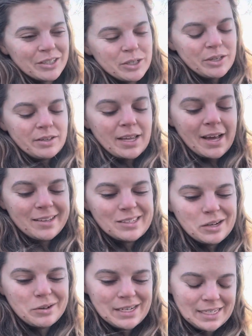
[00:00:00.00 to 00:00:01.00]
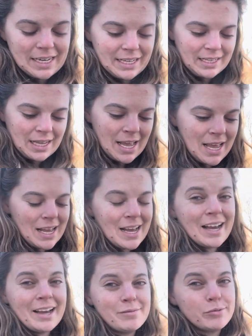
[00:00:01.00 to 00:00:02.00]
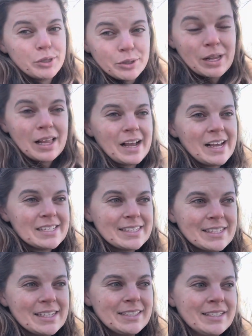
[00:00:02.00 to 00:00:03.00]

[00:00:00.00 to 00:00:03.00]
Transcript: to do that. So until I have new glass,